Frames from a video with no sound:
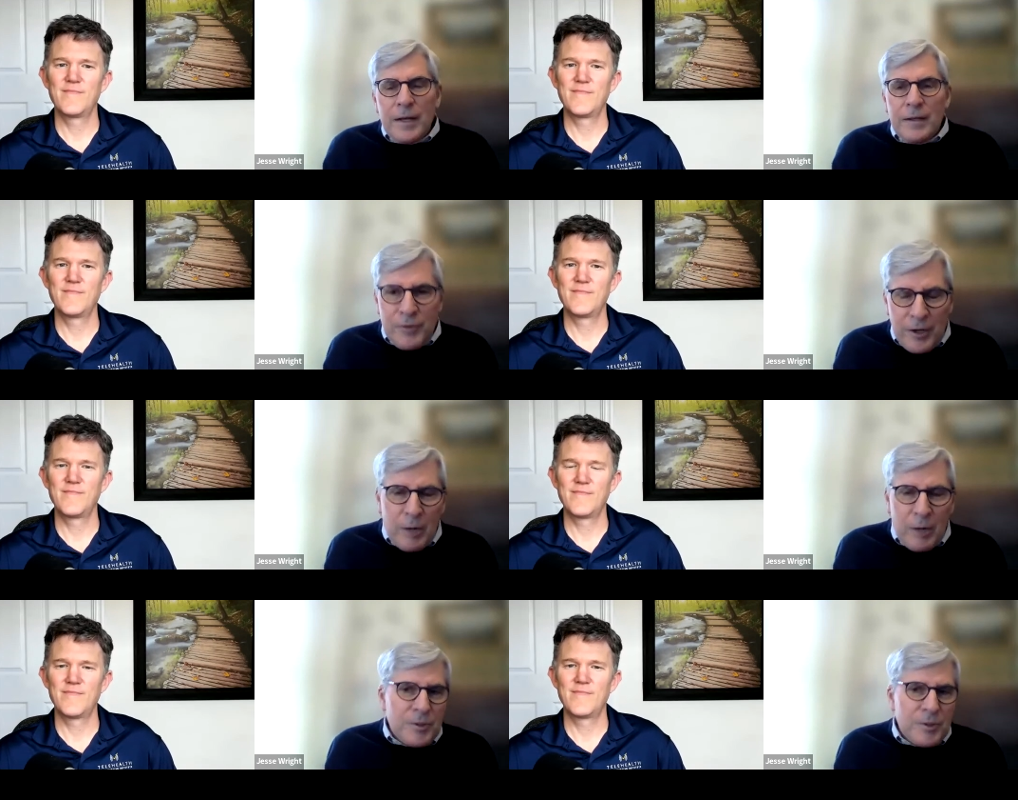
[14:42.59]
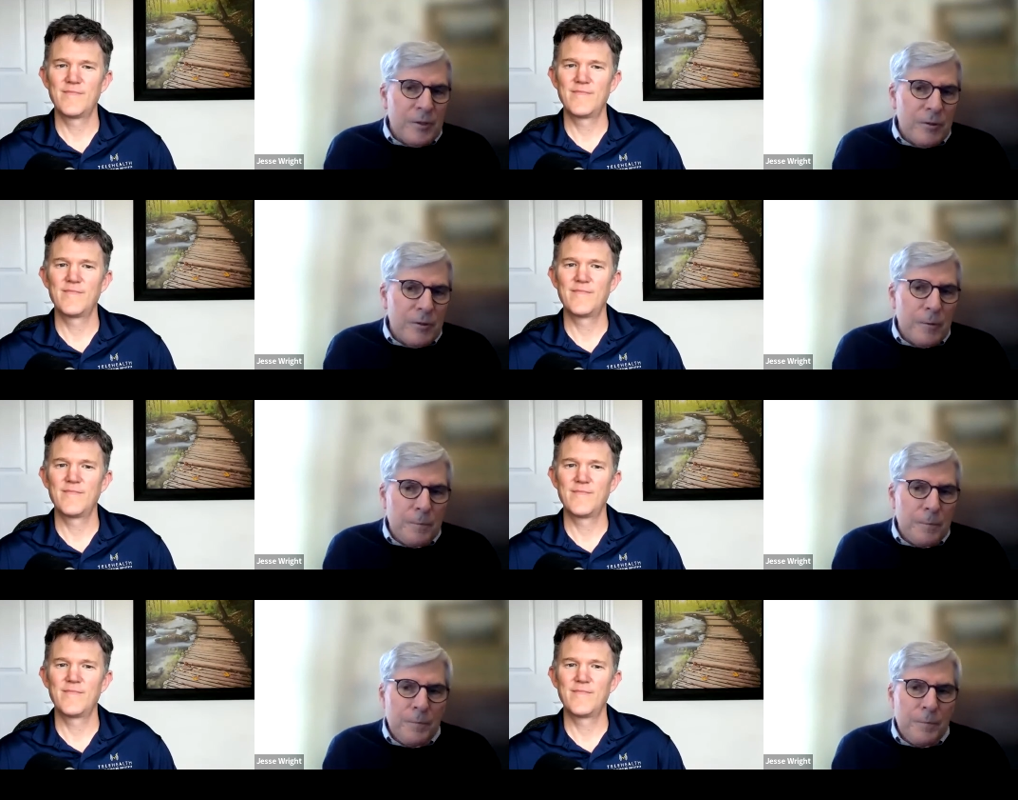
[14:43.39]
Speaker 1: that a therapist can
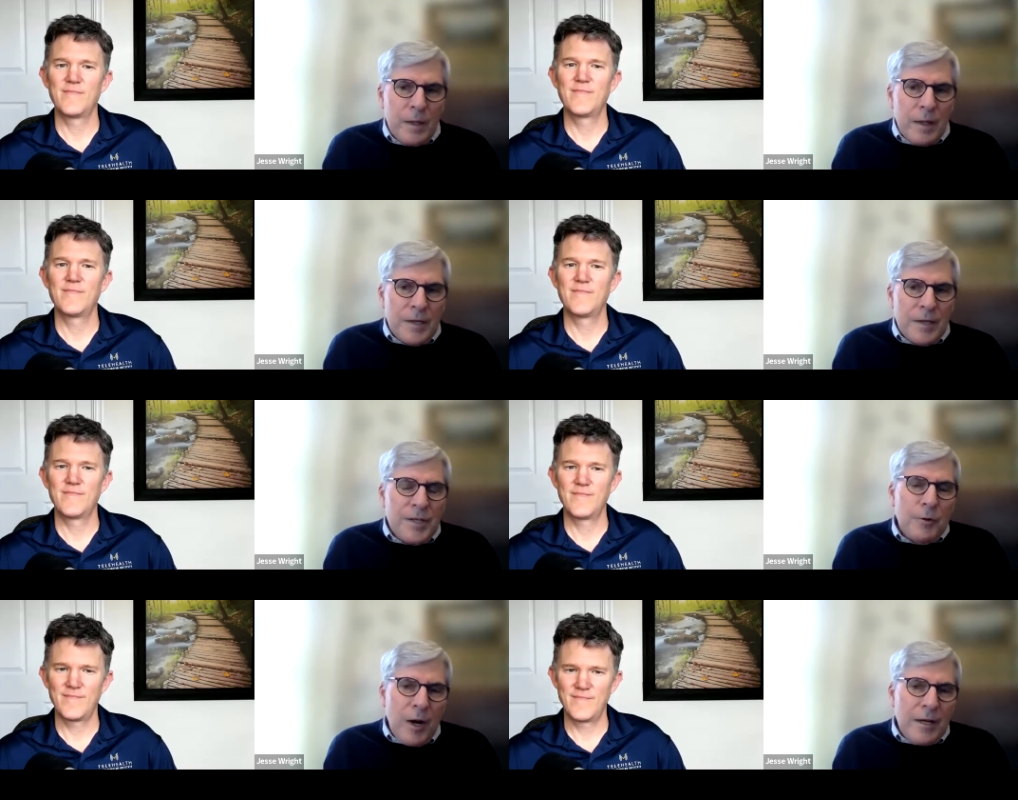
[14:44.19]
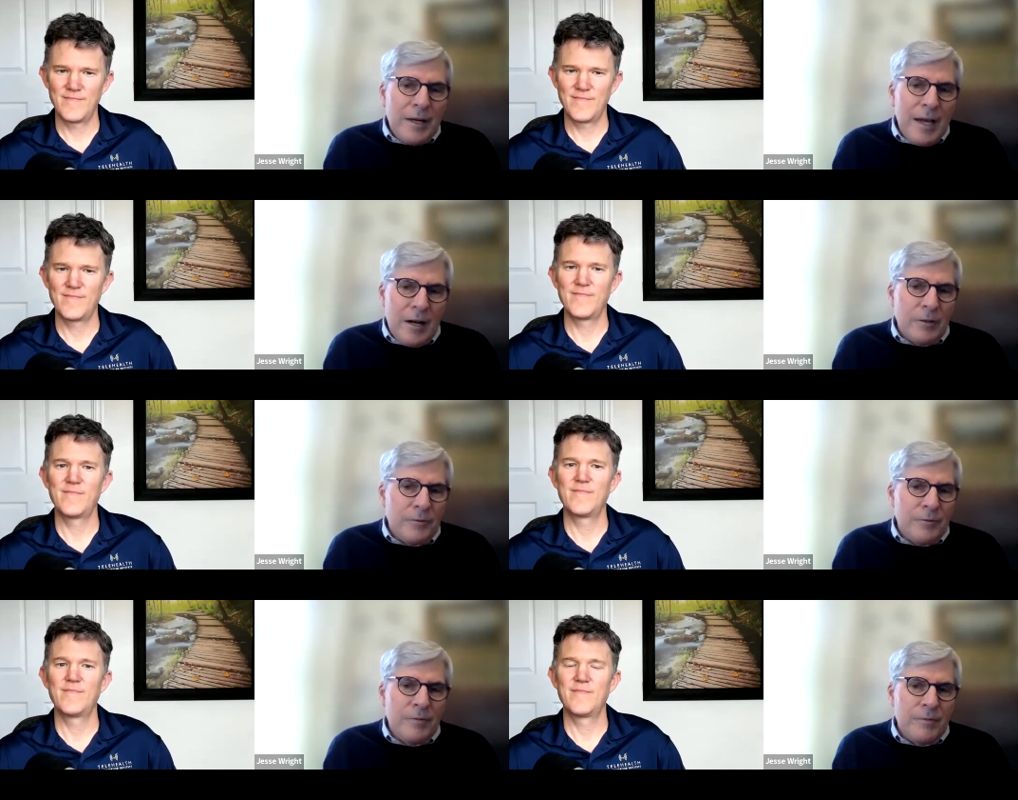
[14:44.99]
do? I'd say right
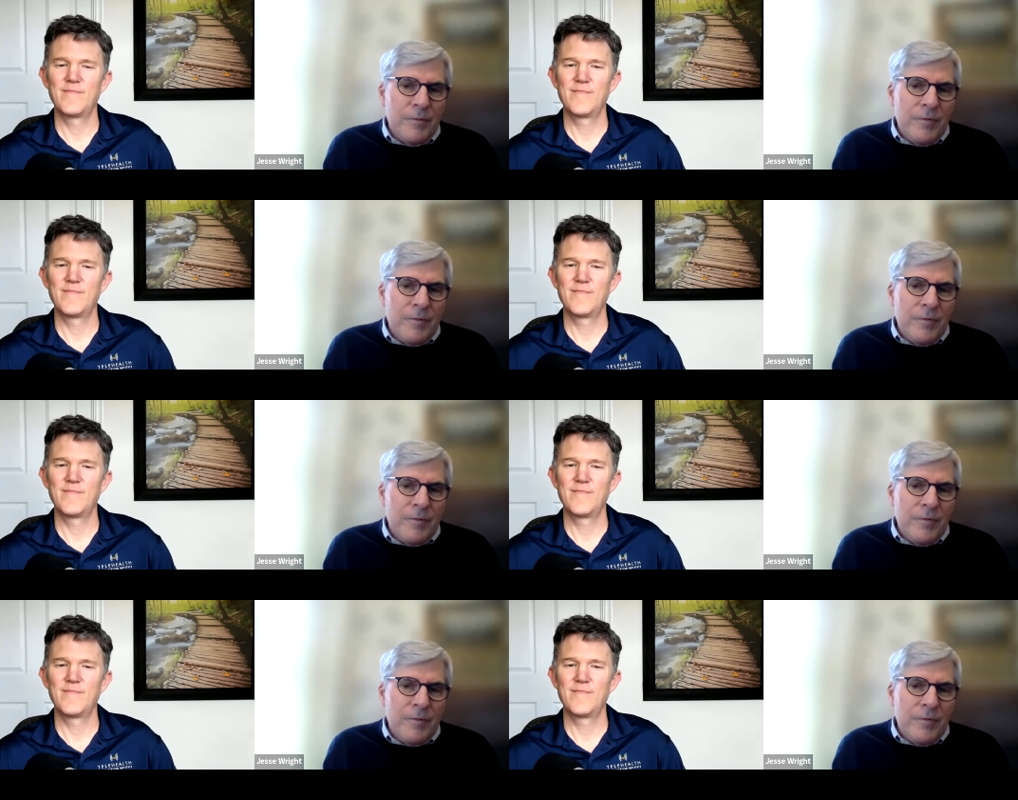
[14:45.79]
now,